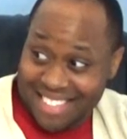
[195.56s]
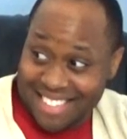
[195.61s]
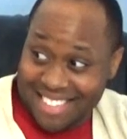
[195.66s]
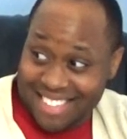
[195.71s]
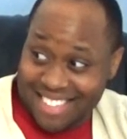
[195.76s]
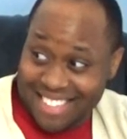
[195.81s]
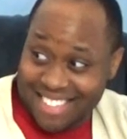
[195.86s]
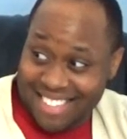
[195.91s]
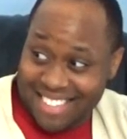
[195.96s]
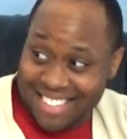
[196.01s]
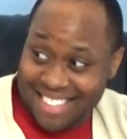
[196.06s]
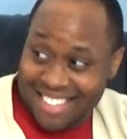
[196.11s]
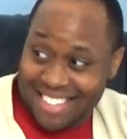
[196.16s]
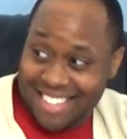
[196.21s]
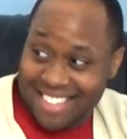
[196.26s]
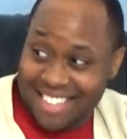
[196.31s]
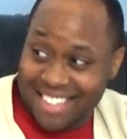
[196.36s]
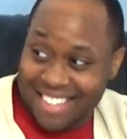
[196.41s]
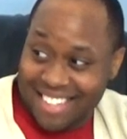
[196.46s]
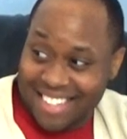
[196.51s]

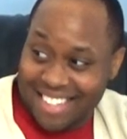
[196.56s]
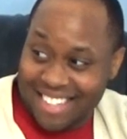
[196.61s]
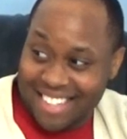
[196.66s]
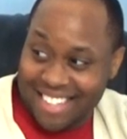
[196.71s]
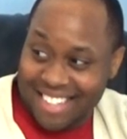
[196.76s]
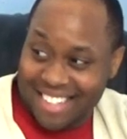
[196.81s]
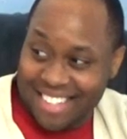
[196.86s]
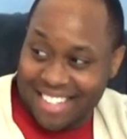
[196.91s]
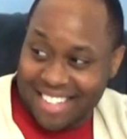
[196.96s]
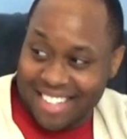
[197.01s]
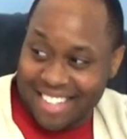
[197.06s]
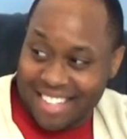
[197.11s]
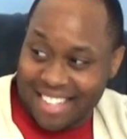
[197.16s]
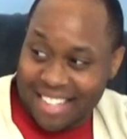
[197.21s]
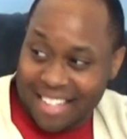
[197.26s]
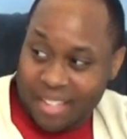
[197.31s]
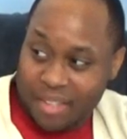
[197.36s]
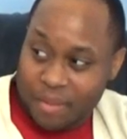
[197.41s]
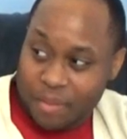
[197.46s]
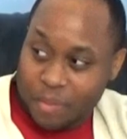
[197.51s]

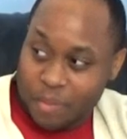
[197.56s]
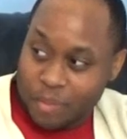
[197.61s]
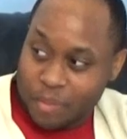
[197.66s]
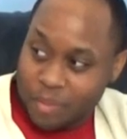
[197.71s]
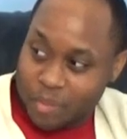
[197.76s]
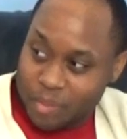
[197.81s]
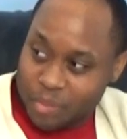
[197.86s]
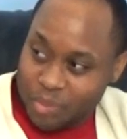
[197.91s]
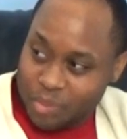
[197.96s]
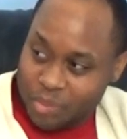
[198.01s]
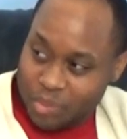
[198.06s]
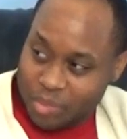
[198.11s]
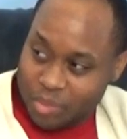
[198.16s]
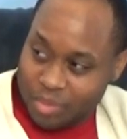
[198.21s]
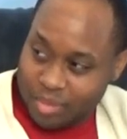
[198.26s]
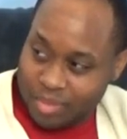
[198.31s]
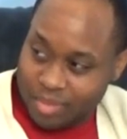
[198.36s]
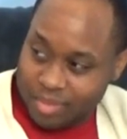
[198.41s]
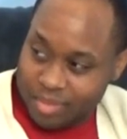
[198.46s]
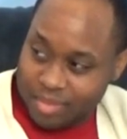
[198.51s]

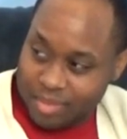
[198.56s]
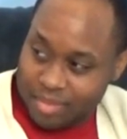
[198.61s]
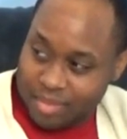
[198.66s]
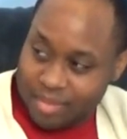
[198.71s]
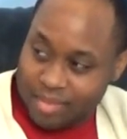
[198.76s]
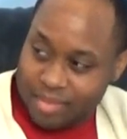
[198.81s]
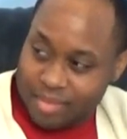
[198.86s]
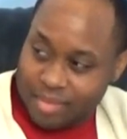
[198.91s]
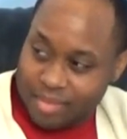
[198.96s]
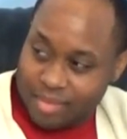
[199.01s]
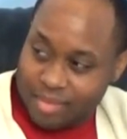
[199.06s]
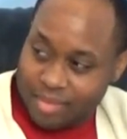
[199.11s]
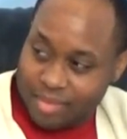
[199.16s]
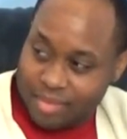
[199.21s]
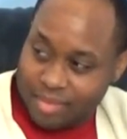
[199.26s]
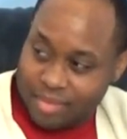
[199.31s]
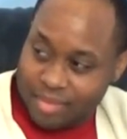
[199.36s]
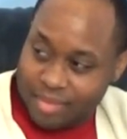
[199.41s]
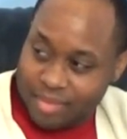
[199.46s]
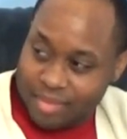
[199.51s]
[no speech]